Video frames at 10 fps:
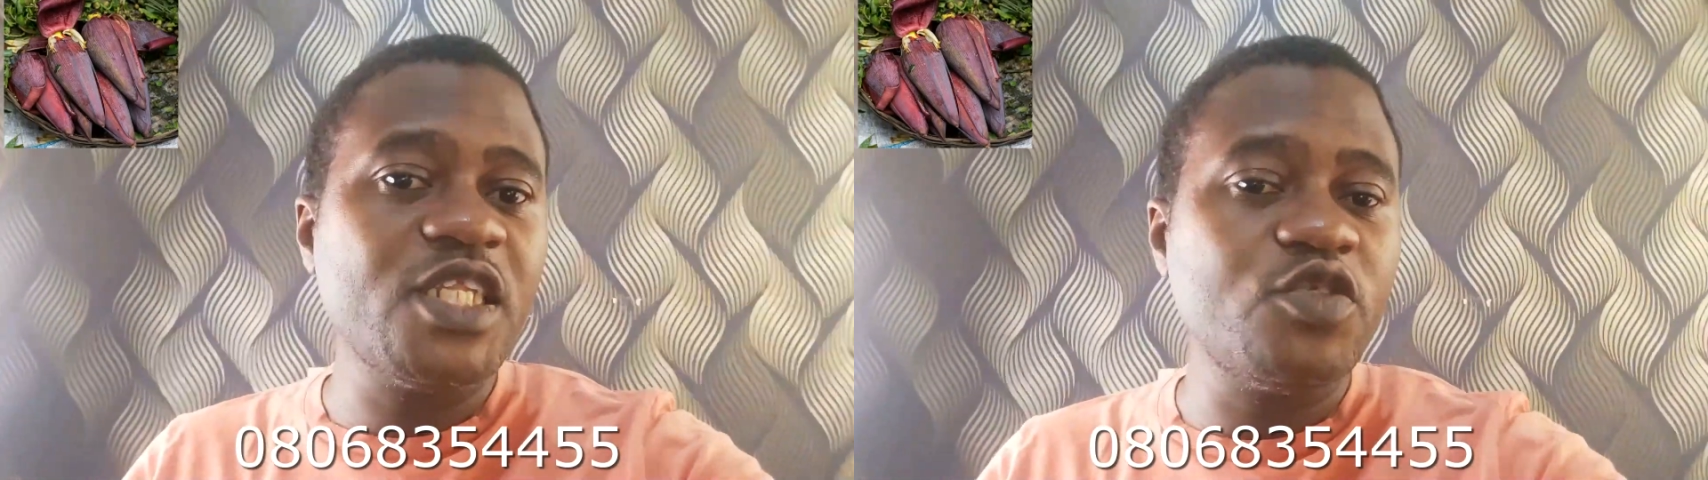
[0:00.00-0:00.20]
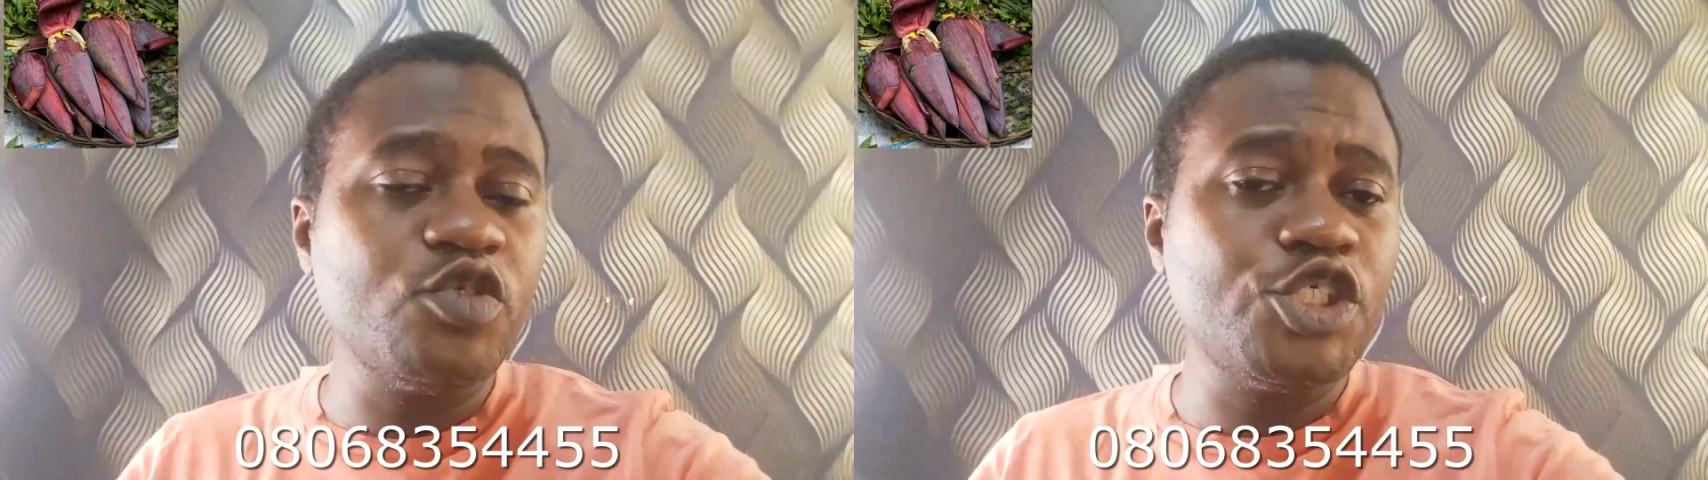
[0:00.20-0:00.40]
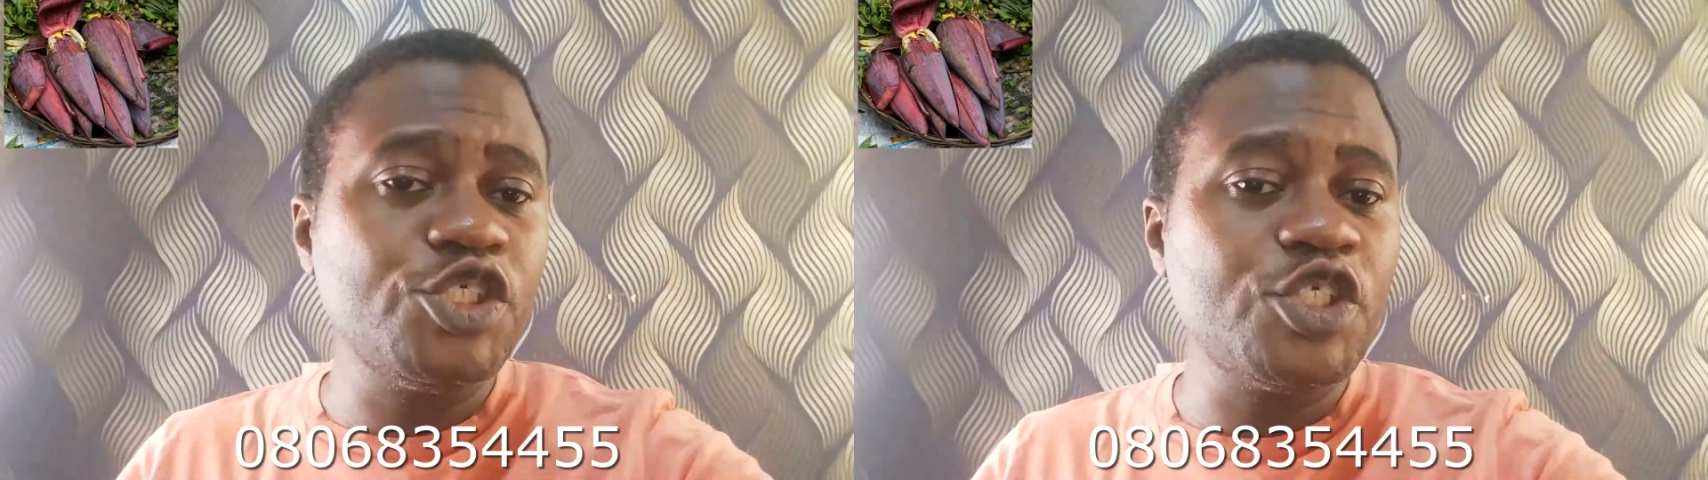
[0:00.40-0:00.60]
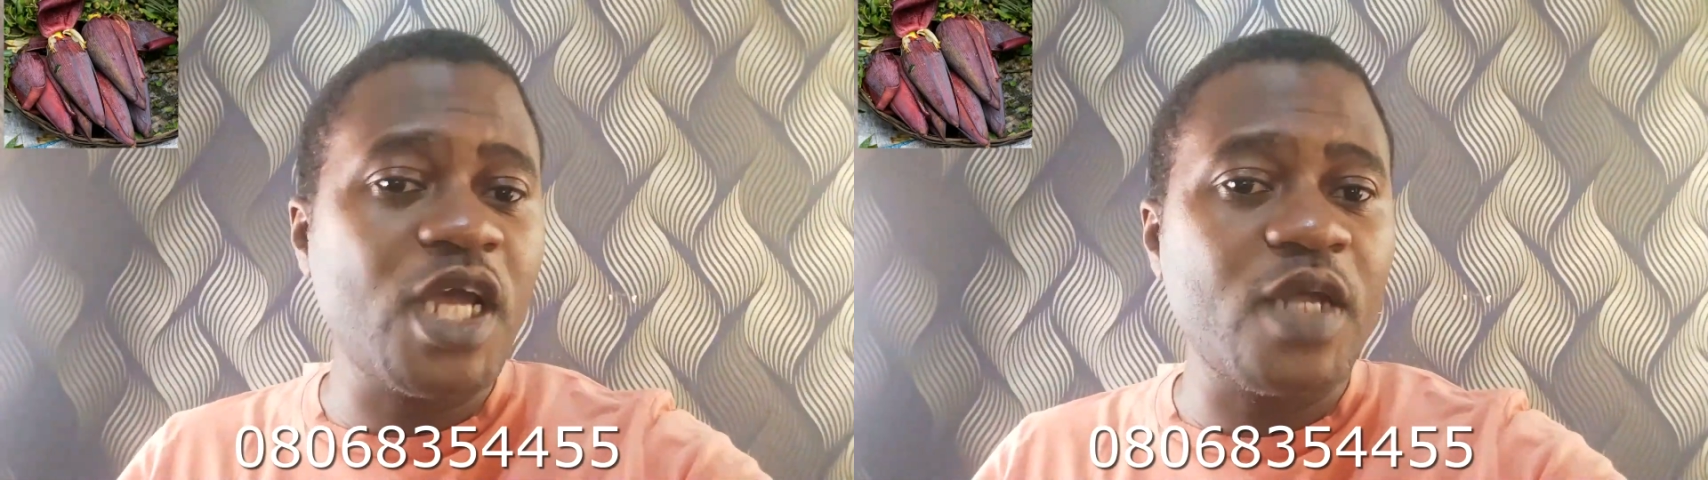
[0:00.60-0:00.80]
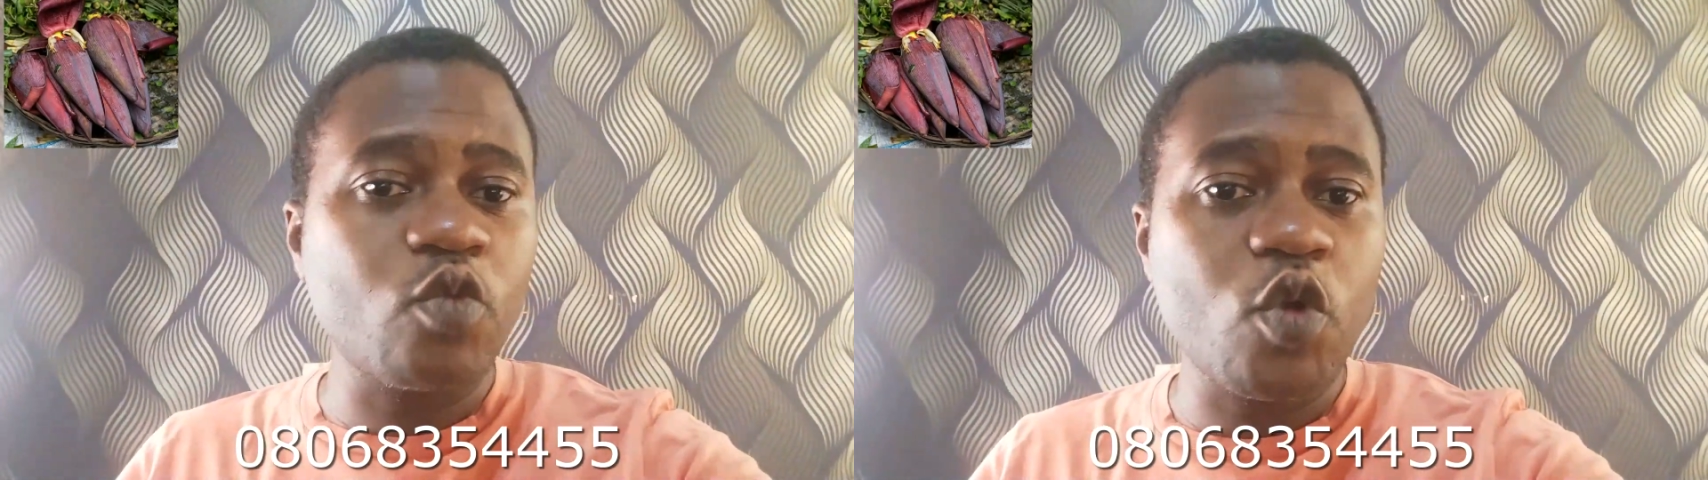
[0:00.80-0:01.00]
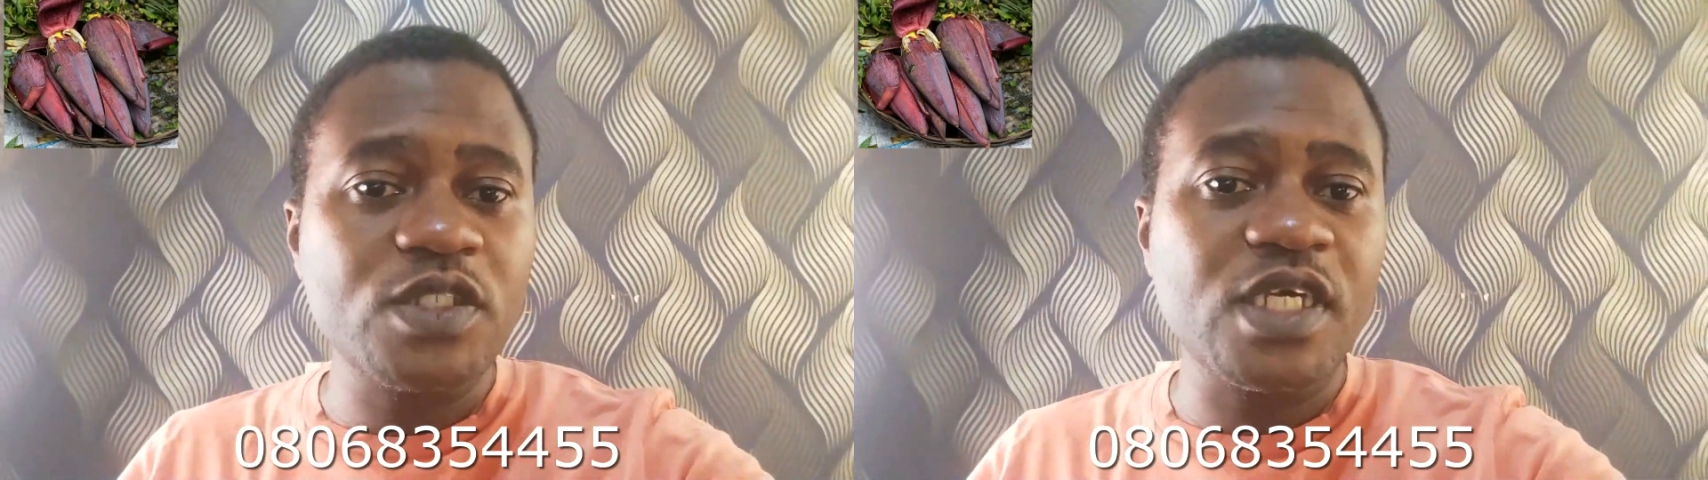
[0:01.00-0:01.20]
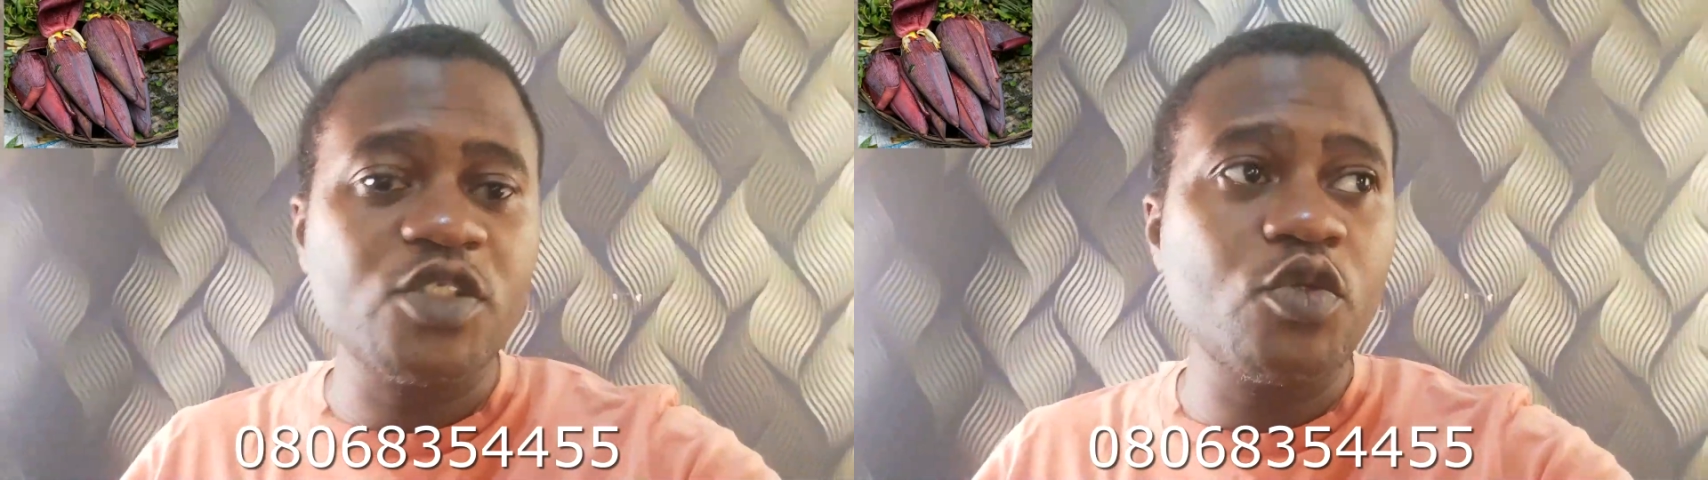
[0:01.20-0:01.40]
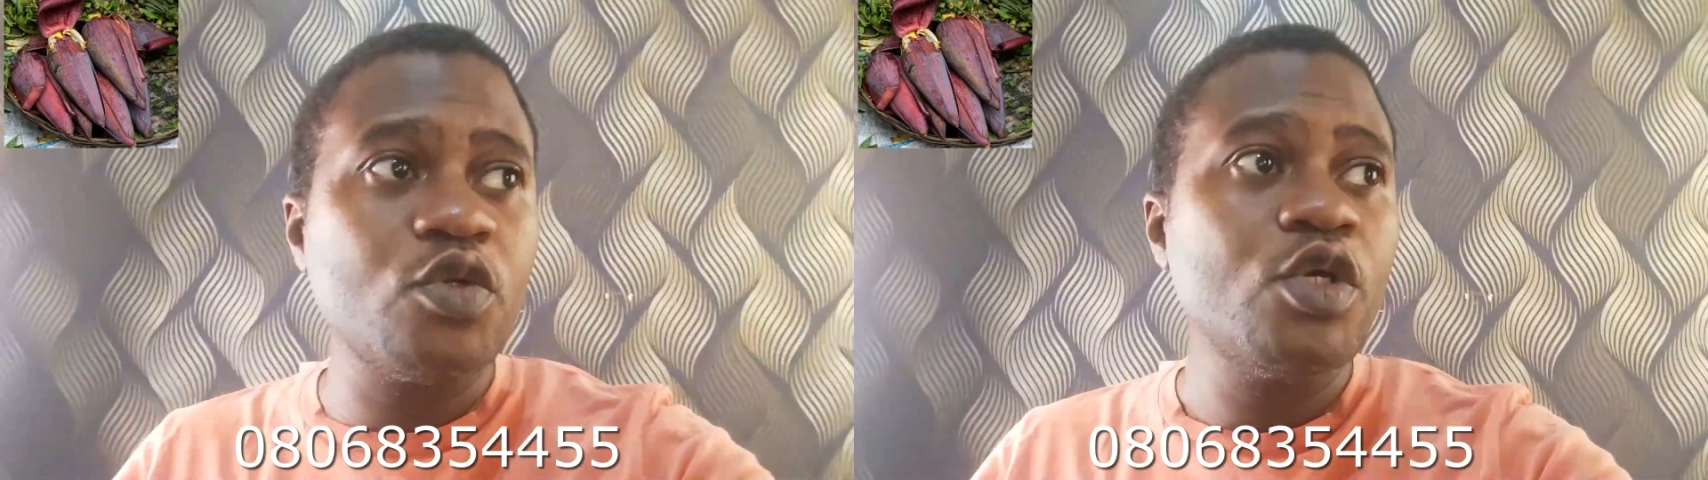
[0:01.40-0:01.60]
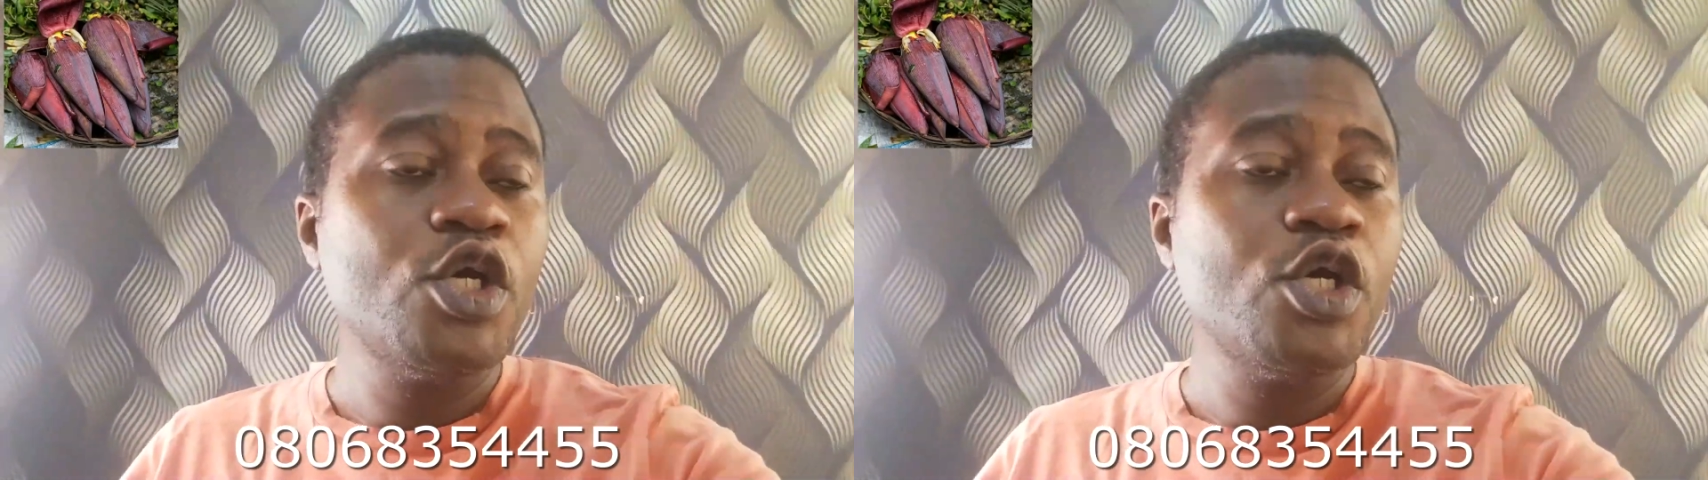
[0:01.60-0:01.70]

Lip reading: little ginger, and water. So